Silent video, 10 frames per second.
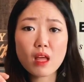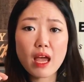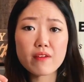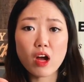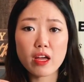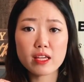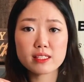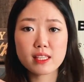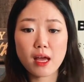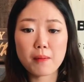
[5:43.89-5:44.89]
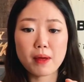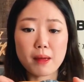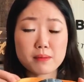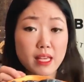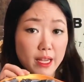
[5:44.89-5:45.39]
I've got here
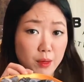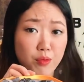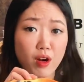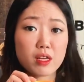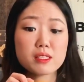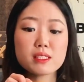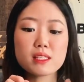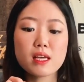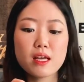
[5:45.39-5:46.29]
some tiger prawns.